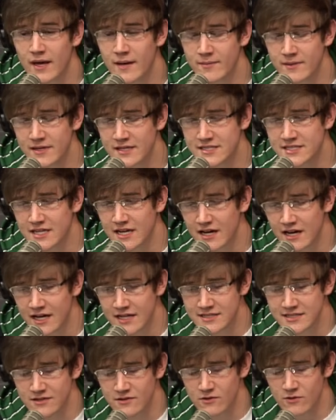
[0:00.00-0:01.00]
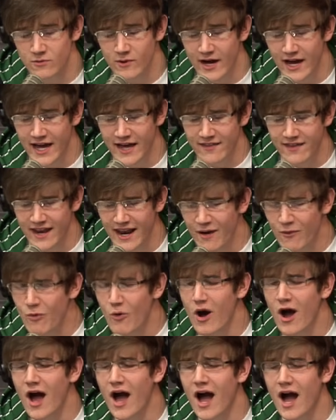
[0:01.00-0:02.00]
maybe it's because of the way that I
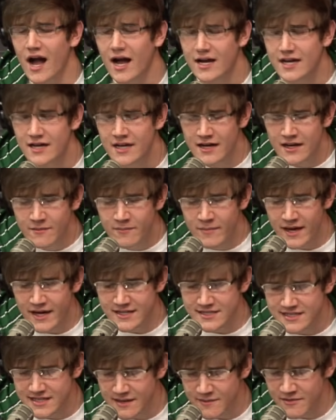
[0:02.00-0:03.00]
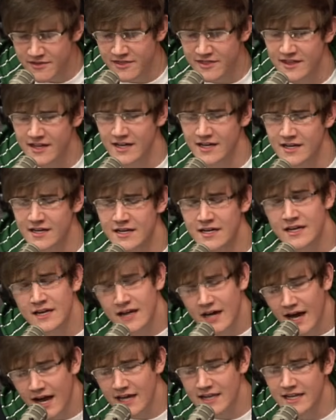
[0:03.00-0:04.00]
walk makes them think
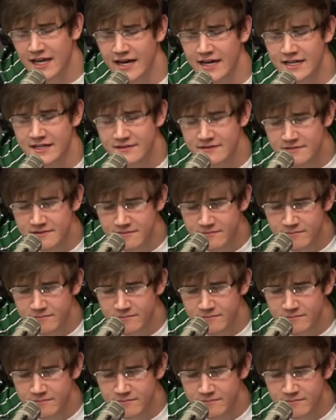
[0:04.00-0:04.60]
I like